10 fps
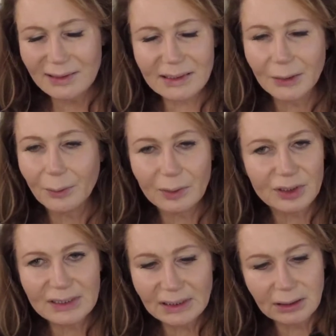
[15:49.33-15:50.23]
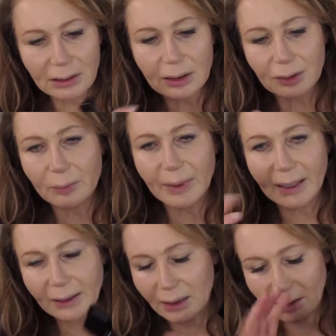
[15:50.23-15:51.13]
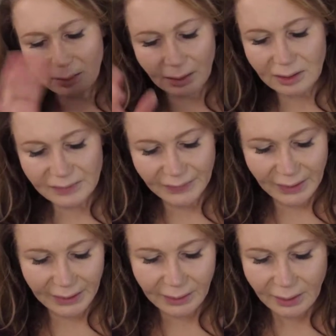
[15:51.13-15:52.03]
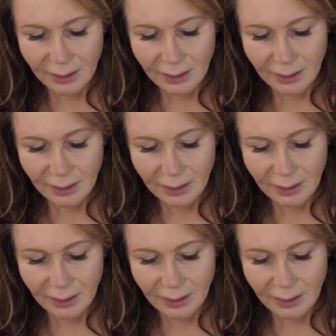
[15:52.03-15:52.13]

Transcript: So just a little glue back and it's fine.